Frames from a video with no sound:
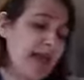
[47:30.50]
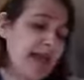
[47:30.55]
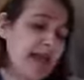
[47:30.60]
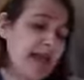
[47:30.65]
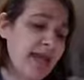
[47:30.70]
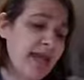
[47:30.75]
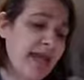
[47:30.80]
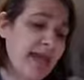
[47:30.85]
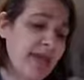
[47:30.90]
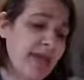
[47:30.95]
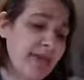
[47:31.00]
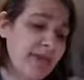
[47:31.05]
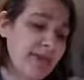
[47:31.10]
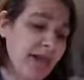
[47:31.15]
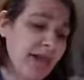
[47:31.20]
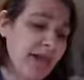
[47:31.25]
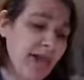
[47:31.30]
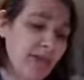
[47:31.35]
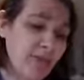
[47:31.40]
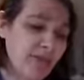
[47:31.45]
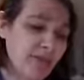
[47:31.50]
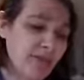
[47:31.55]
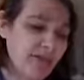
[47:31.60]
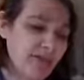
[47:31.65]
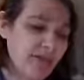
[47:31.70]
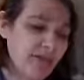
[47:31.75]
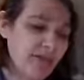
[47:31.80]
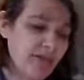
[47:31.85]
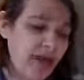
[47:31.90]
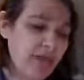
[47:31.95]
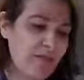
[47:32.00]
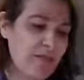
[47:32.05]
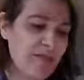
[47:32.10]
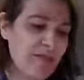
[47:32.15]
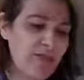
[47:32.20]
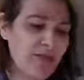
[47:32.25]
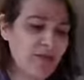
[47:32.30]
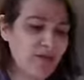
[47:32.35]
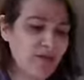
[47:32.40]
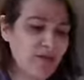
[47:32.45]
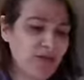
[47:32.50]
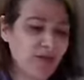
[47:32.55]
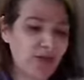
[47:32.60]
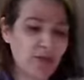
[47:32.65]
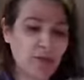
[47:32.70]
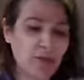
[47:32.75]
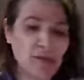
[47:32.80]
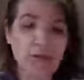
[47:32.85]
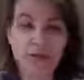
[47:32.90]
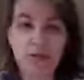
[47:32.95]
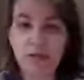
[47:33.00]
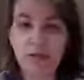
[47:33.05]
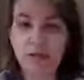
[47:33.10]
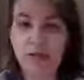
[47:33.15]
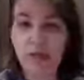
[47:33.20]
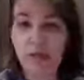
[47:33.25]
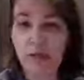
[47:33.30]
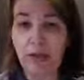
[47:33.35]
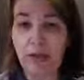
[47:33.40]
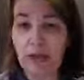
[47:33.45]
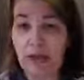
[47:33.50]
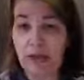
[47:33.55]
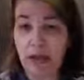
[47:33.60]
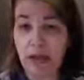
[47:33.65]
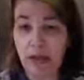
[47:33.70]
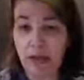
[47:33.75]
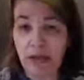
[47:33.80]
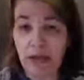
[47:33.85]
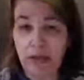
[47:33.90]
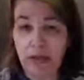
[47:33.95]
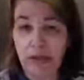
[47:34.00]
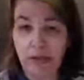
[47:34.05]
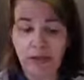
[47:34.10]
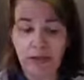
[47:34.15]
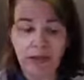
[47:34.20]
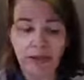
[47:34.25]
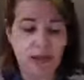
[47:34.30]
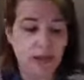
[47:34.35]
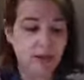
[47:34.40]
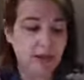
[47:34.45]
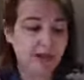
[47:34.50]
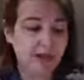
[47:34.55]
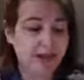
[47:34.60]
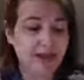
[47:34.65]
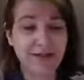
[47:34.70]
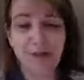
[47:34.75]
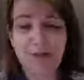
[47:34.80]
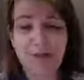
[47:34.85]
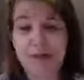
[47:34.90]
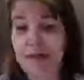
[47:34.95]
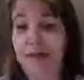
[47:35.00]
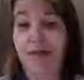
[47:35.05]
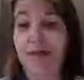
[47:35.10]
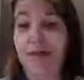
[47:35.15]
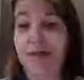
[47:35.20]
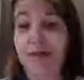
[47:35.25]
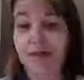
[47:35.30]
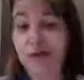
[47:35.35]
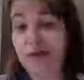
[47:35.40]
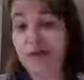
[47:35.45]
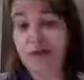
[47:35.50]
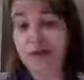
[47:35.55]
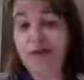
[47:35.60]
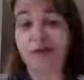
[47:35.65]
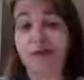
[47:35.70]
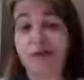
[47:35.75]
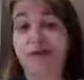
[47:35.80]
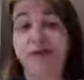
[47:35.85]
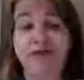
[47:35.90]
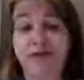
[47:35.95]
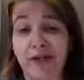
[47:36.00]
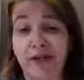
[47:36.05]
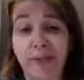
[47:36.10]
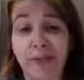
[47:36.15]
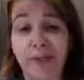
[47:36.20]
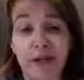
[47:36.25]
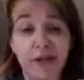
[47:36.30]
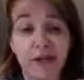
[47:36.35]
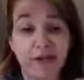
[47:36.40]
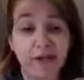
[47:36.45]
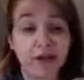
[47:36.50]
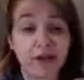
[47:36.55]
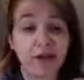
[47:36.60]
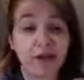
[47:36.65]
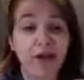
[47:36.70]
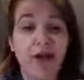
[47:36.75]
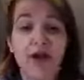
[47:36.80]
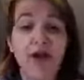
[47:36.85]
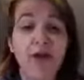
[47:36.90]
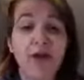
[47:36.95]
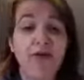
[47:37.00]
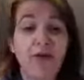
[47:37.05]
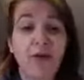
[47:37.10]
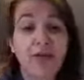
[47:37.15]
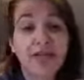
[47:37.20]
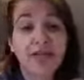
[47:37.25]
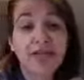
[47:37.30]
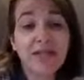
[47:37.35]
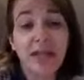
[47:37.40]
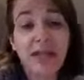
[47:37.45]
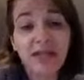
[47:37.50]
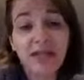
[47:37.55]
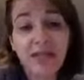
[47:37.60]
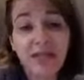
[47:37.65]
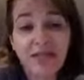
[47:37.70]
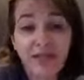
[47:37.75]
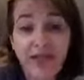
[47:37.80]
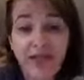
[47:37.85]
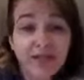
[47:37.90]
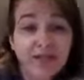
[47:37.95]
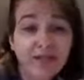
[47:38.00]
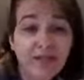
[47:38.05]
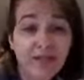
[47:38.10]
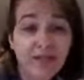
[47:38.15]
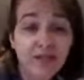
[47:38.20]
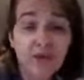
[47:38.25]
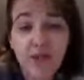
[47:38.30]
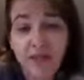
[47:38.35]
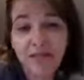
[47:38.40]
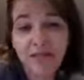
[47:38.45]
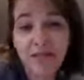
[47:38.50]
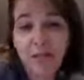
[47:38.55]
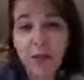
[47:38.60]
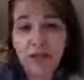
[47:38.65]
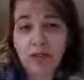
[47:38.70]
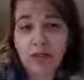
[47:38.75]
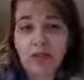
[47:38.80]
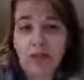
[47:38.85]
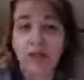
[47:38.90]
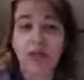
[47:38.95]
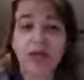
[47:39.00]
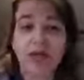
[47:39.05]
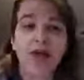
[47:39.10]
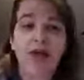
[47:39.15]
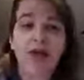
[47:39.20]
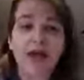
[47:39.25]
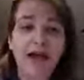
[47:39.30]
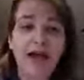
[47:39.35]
And I will figure out, maybe I'll start doing this once a week. We'll see. Gives me something to do, even if nobody freaking watches it. Although I'm excited that 5 of you have been watching.